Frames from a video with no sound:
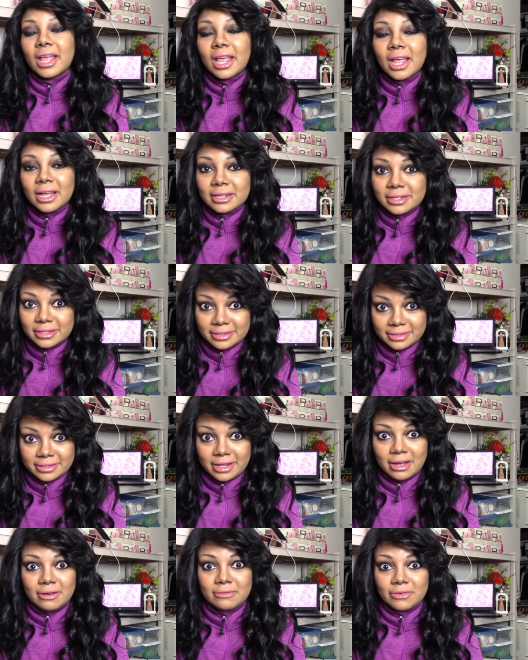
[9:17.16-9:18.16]
and
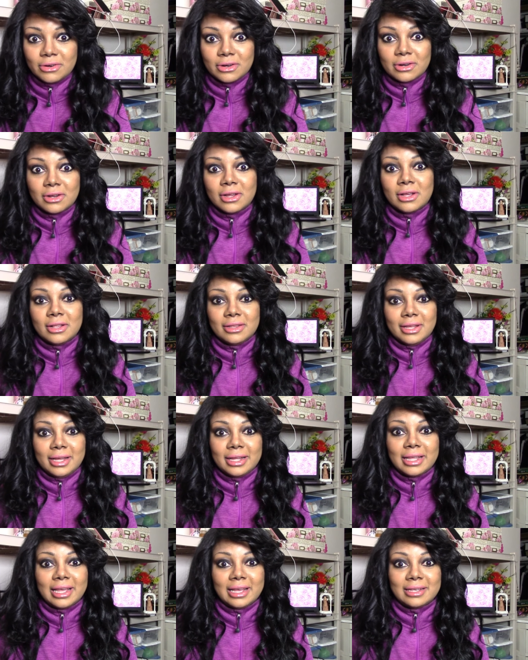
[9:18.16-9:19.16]
discover
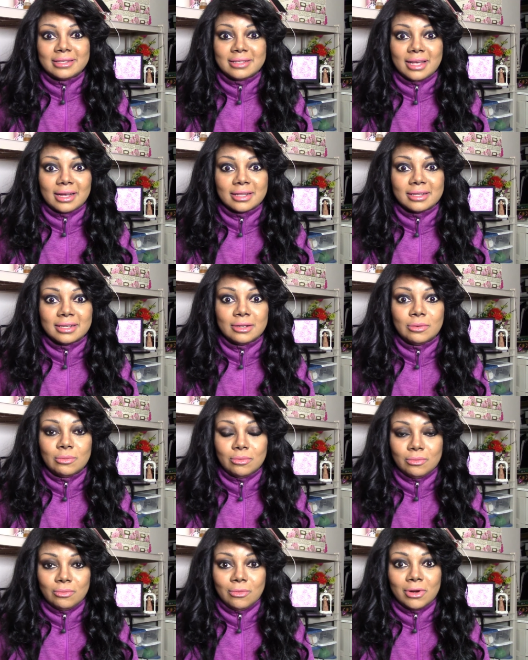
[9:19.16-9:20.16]
like exactly
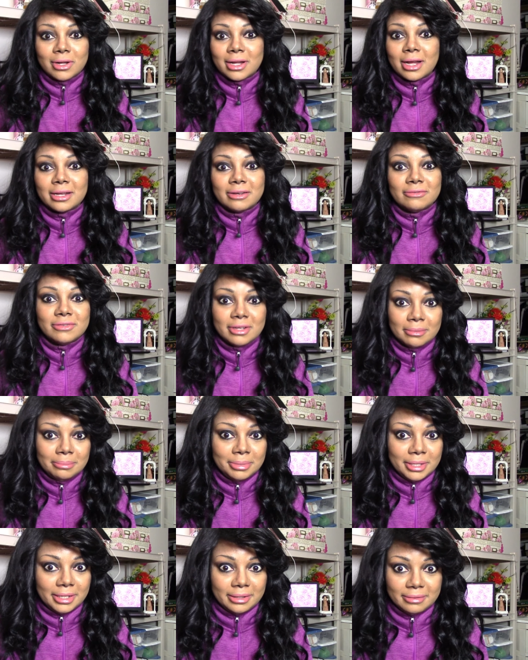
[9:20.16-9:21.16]
what kind of
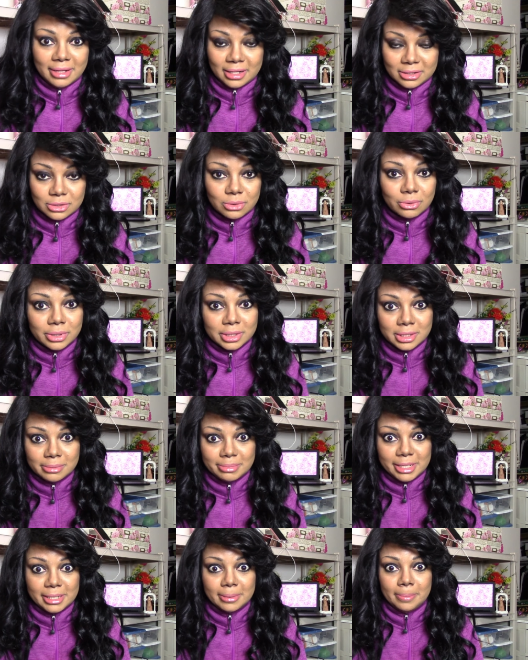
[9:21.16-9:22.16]
template that's going to
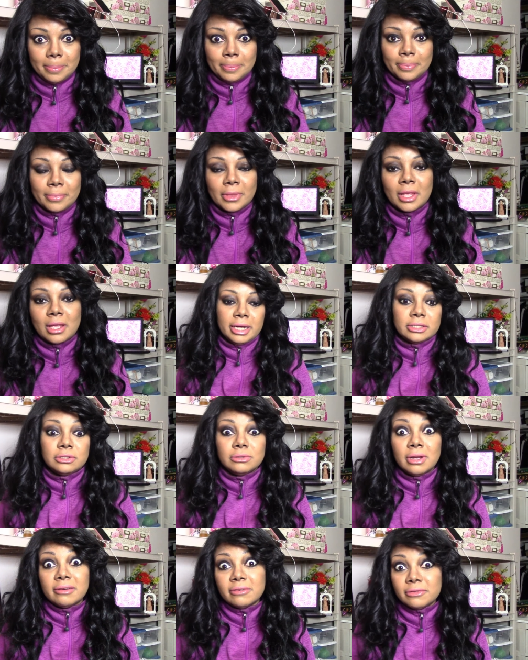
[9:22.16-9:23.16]
be. I
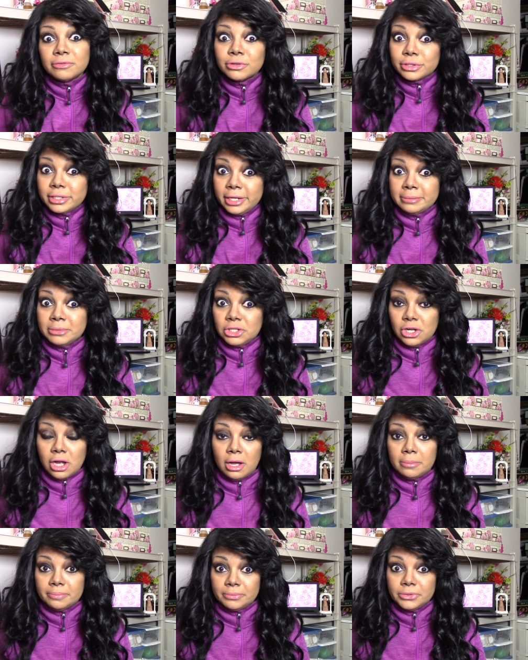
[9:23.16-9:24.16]
do have a full-time
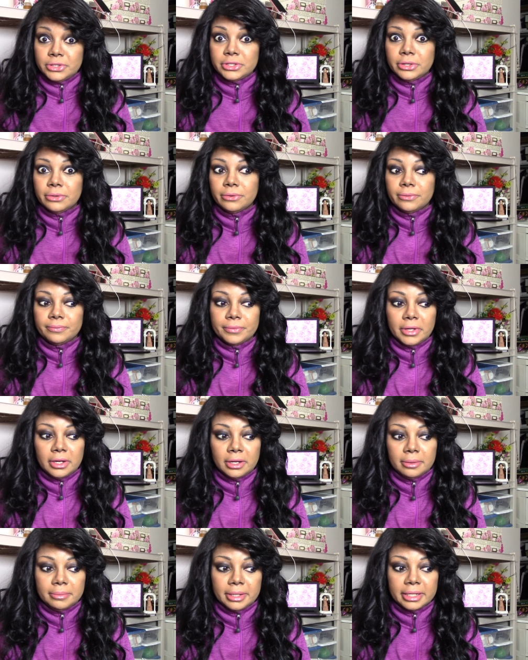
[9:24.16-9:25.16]
job, so
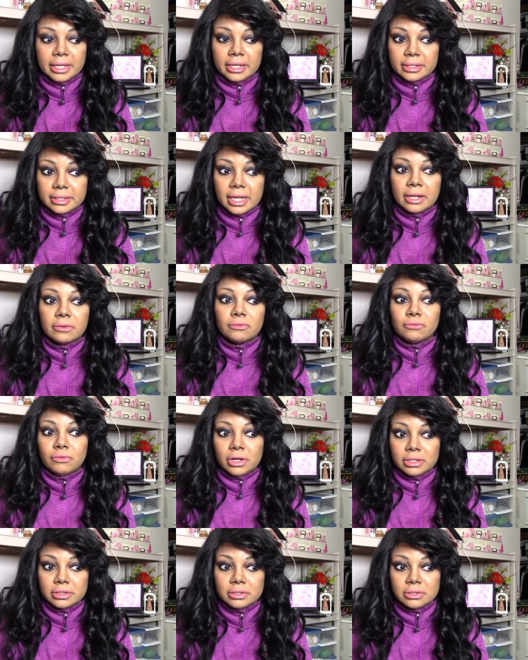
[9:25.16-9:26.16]
um, again, that
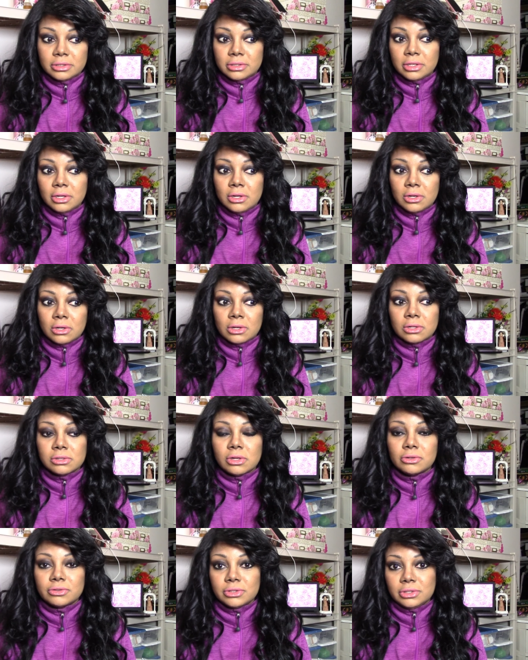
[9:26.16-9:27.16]
runs
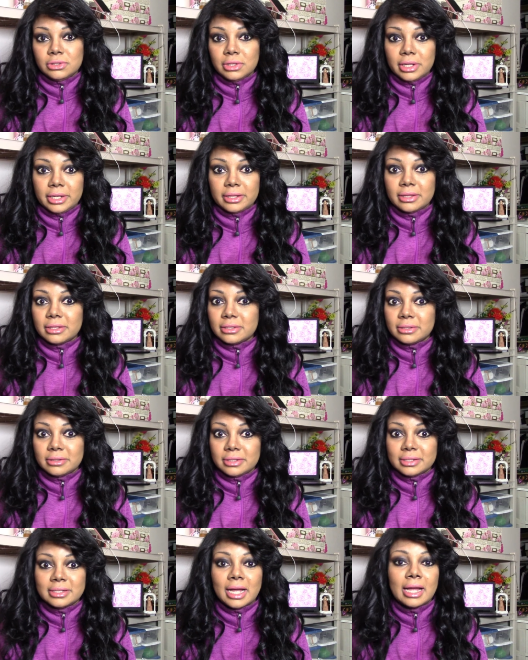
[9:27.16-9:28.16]
close to like the,
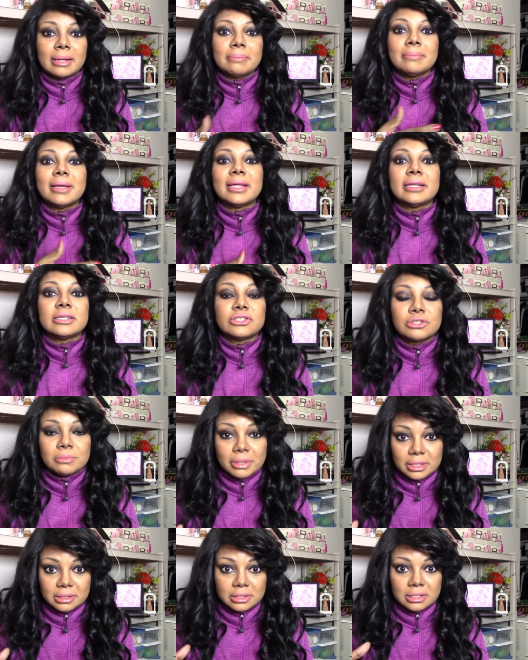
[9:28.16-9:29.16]
the time
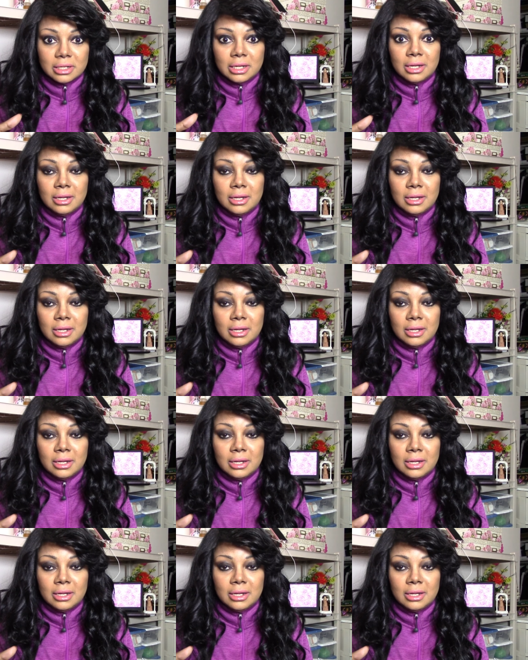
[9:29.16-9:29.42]
management,